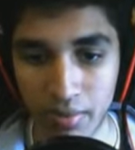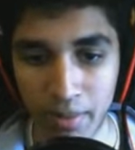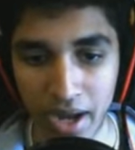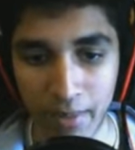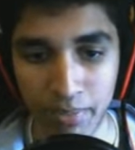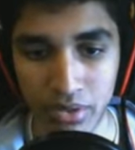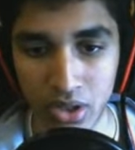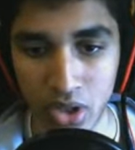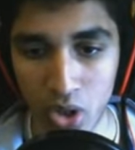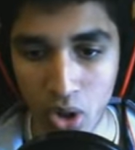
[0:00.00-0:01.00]
Bob.
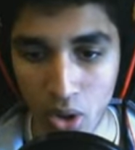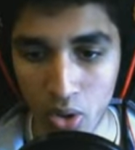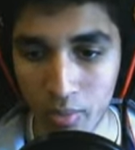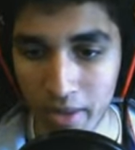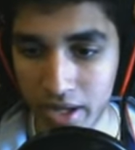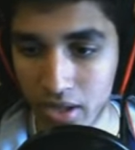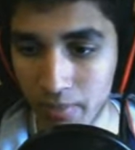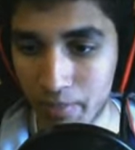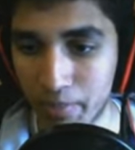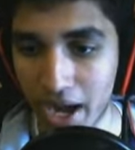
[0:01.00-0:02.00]
Oh my.
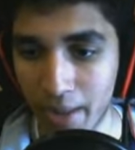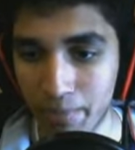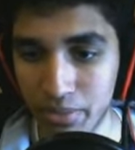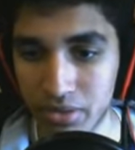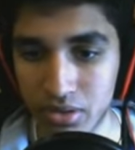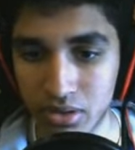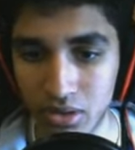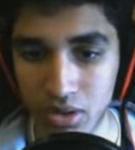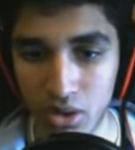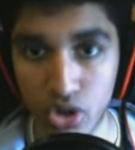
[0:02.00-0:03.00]
Bob.
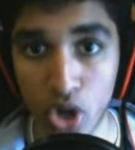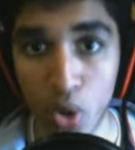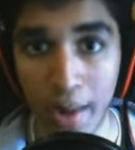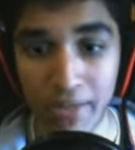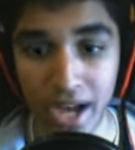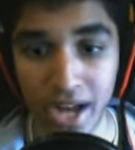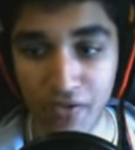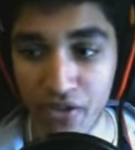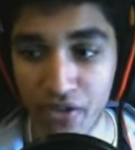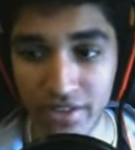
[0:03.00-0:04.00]
Yo, I'm kind of
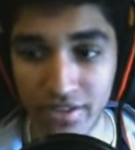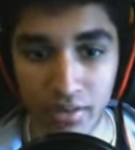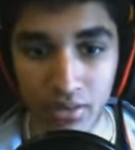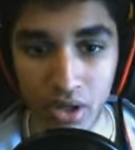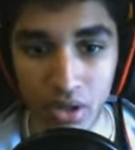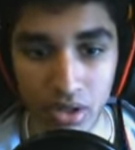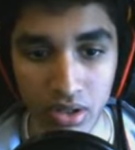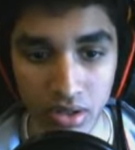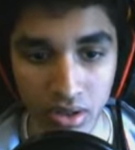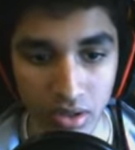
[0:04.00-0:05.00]
finessing him, though.
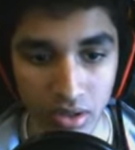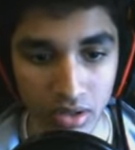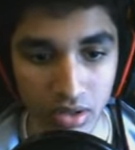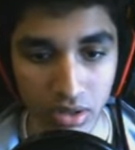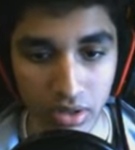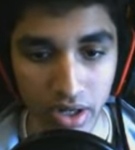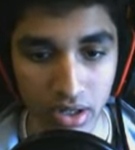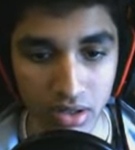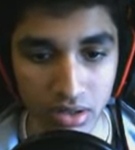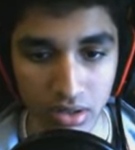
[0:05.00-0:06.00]
Okay.
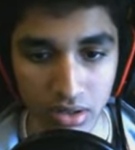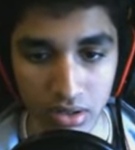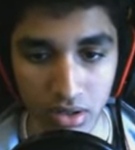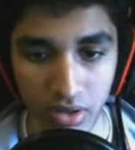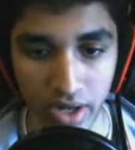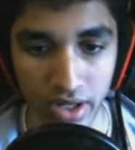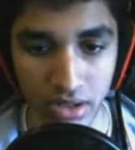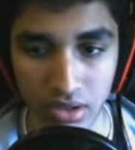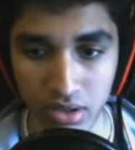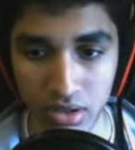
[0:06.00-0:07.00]
Okay.
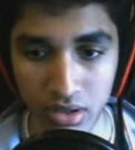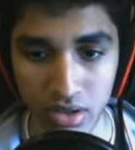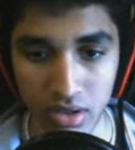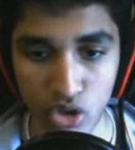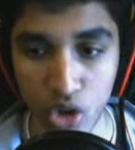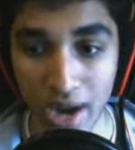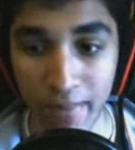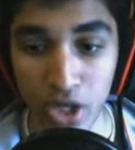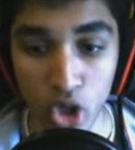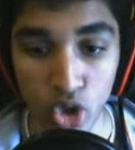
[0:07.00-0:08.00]
Try
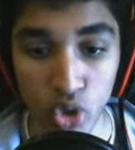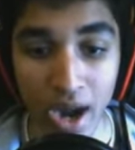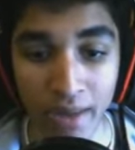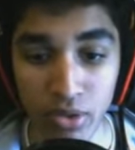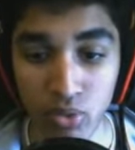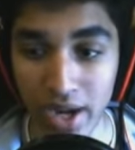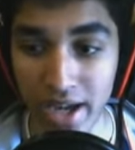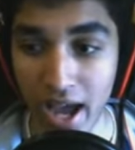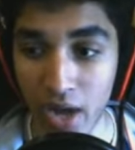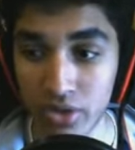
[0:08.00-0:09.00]
me. Try me right
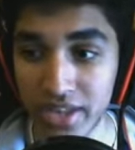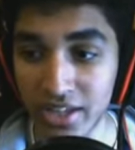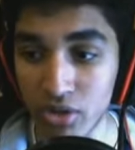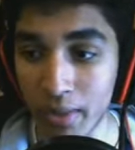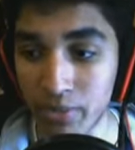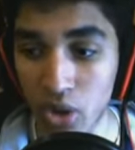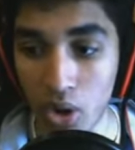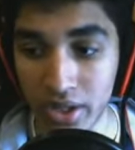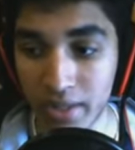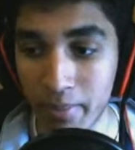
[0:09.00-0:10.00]
now. That's what I'm
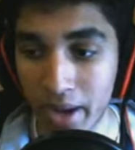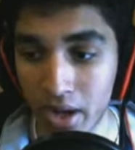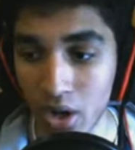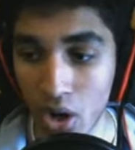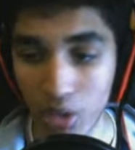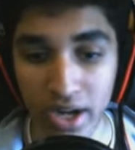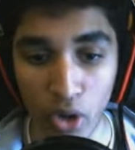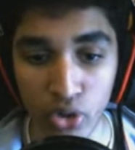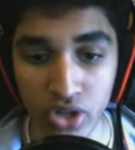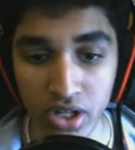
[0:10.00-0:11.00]
talking about. All right,
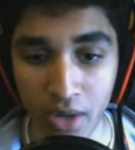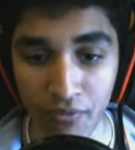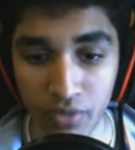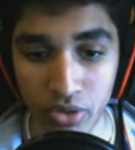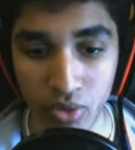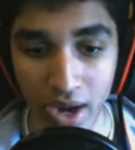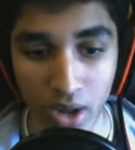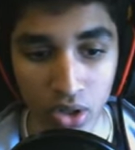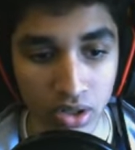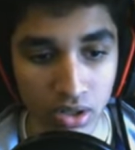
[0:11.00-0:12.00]
are you going to come from the
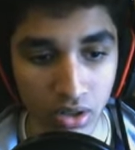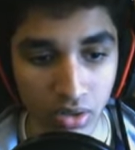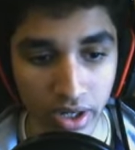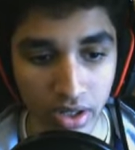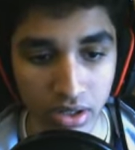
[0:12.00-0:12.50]
ground? Okay.